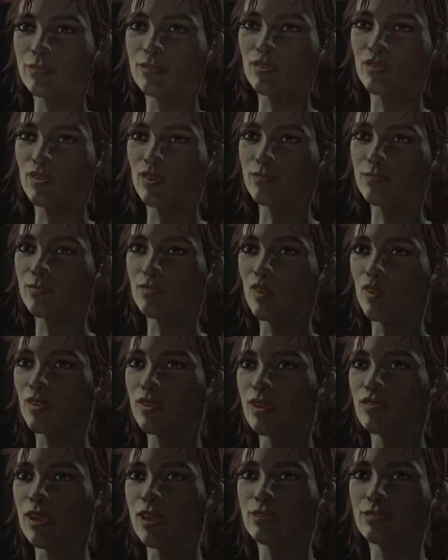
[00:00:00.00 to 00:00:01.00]
But there's
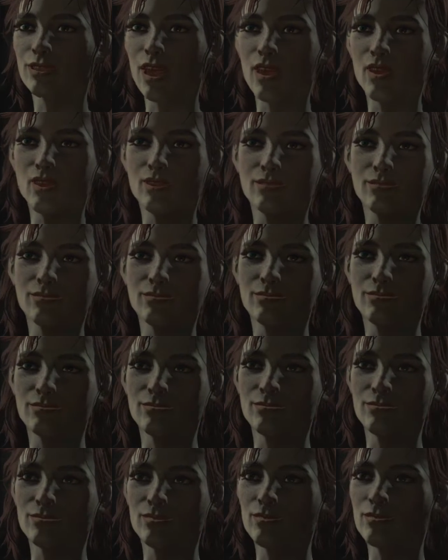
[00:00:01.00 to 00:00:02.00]
more to the story.
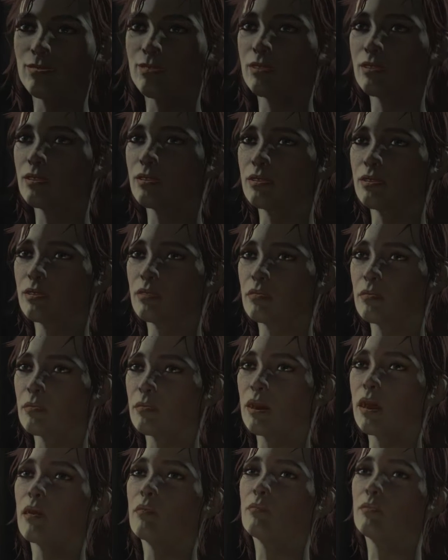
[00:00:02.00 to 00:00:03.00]
It would be easy
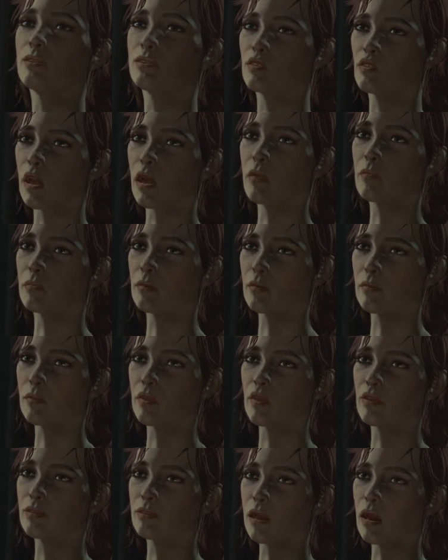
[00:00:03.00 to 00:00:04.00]
to blame me charming
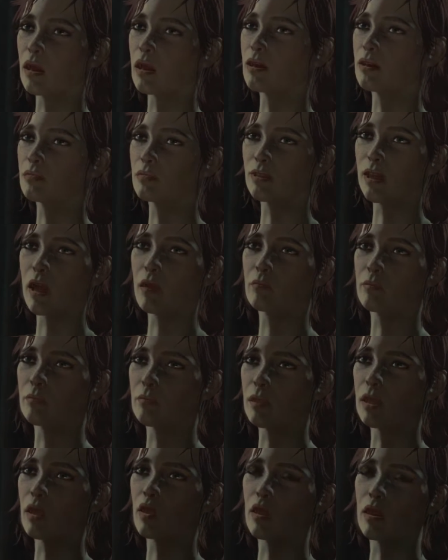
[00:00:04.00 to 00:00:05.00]
personality on
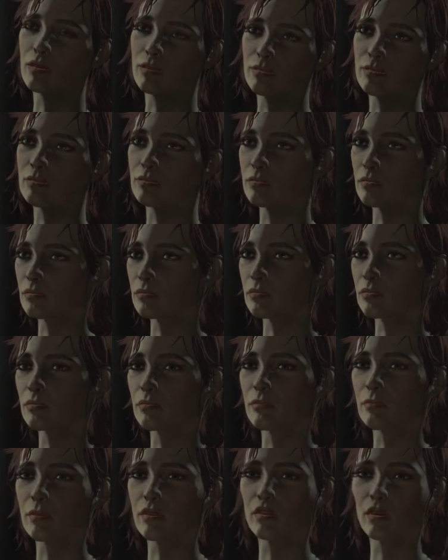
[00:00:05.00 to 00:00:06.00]
me parents,
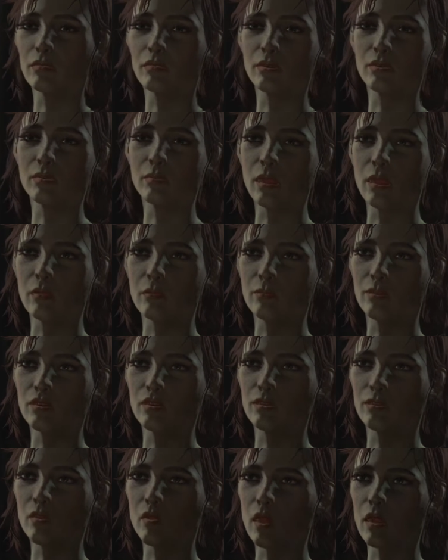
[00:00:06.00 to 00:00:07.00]
but they didn't make
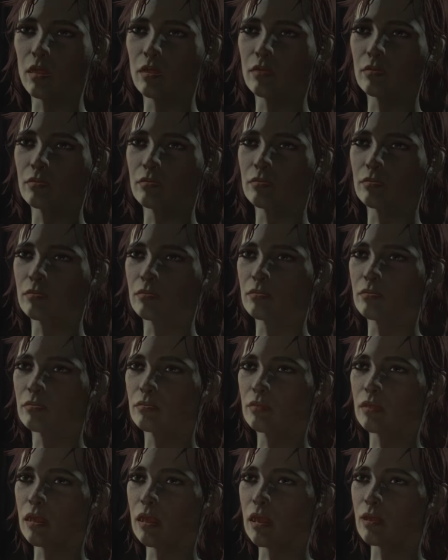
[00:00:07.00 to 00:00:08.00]
me this way.
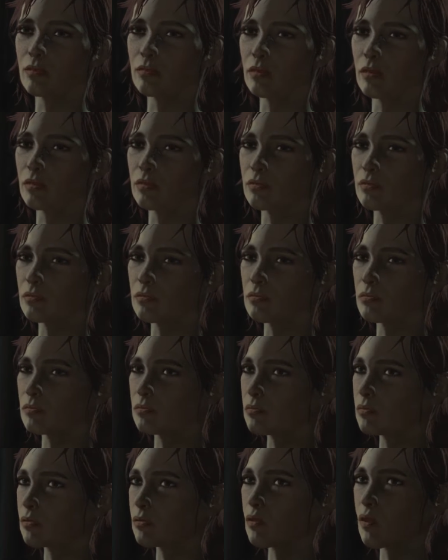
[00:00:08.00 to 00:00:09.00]
I did.
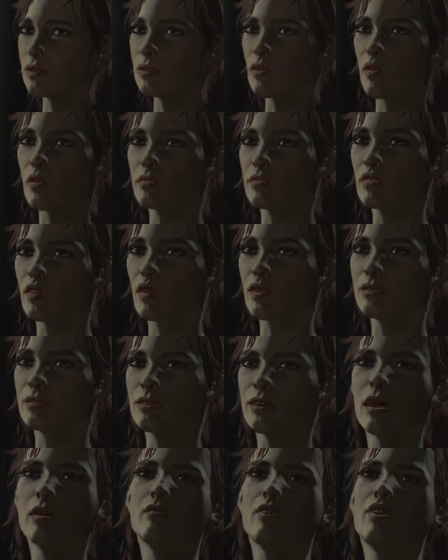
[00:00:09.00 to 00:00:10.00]
I was with those
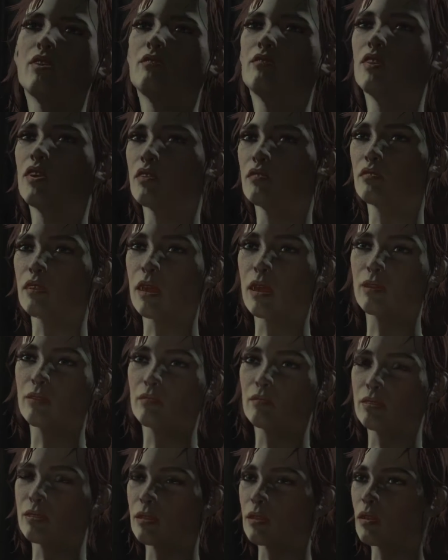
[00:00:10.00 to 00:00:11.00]
slavers for
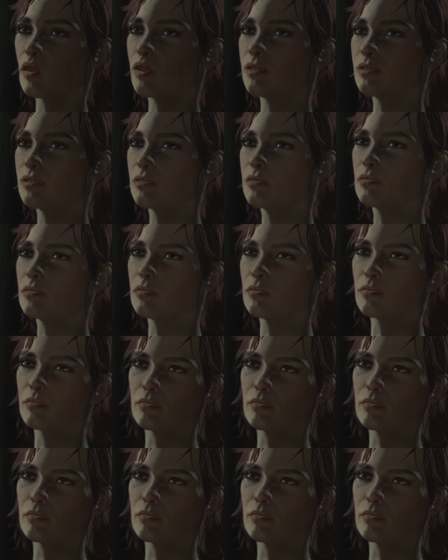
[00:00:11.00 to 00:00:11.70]
5 years.